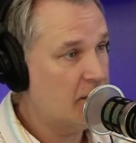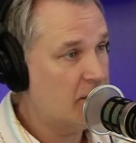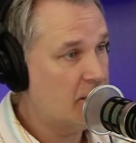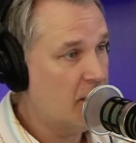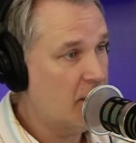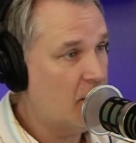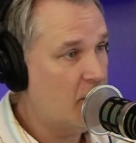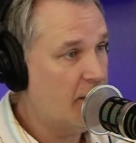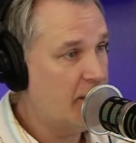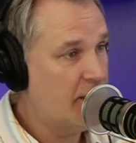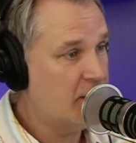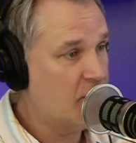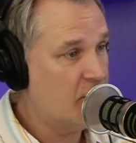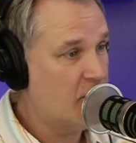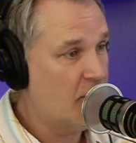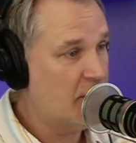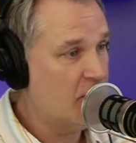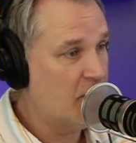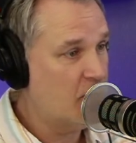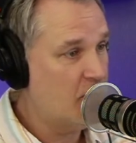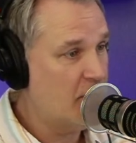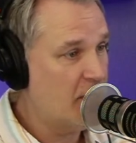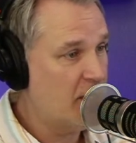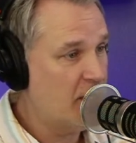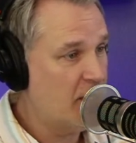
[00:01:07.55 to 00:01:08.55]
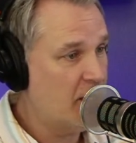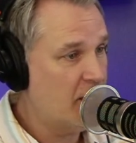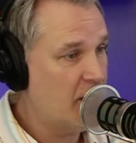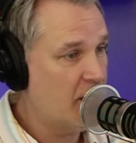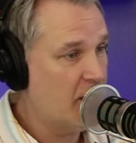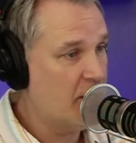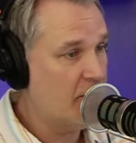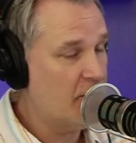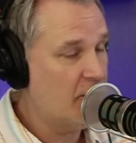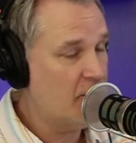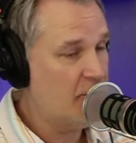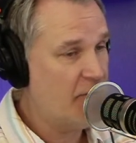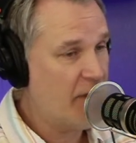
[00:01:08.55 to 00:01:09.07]
so it's going to be
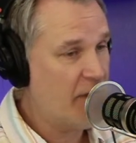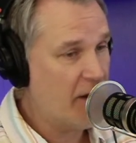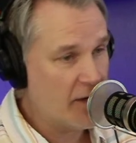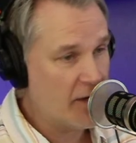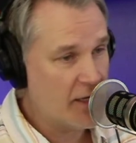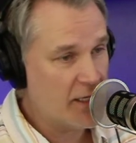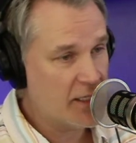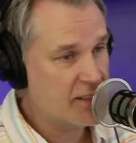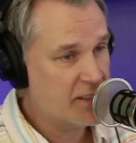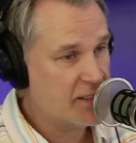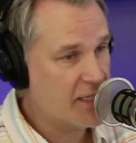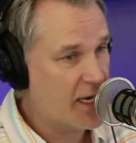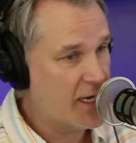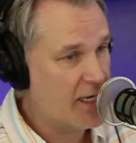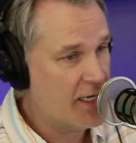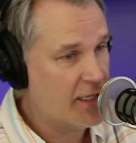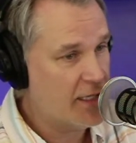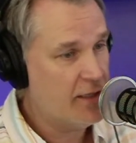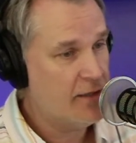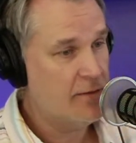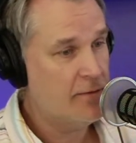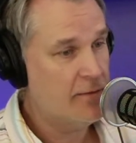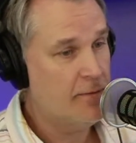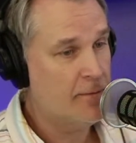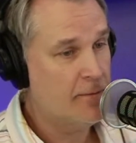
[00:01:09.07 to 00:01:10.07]
very exciting.